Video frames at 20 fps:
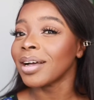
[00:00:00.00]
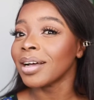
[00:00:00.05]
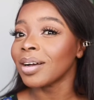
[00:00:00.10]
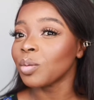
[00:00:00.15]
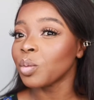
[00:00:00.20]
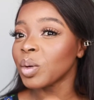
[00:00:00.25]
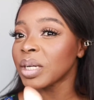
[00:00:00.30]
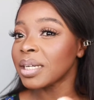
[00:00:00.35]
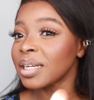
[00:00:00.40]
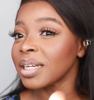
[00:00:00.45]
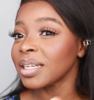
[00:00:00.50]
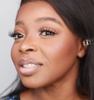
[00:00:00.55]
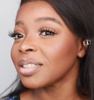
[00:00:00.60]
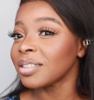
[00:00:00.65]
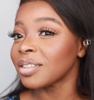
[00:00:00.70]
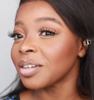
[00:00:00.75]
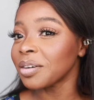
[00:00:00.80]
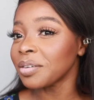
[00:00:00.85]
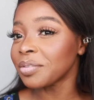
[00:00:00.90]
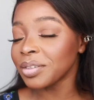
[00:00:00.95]
With this, you
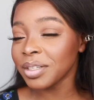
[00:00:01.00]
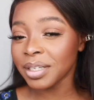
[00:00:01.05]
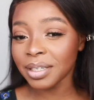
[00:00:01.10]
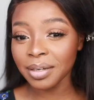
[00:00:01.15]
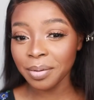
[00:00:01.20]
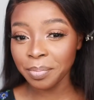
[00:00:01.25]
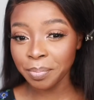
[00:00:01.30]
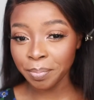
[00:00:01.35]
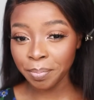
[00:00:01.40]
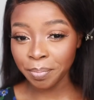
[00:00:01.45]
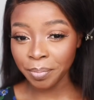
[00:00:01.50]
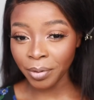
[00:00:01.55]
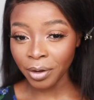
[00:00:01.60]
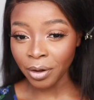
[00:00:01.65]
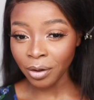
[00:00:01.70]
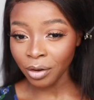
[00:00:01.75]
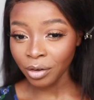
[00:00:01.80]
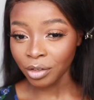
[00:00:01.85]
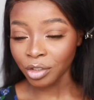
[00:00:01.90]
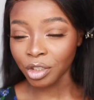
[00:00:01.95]
don't even need a
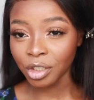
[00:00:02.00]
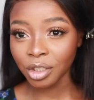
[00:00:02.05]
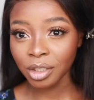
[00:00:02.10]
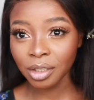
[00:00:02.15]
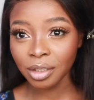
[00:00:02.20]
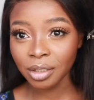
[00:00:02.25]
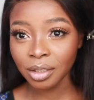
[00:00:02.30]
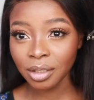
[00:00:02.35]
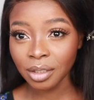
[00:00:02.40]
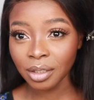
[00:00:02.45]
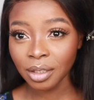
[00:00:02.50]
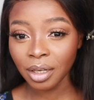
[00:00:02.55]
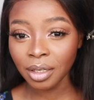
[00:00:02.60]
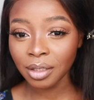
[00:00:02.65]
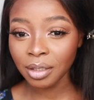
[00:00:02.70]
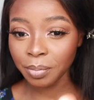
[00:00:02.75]
blush. It's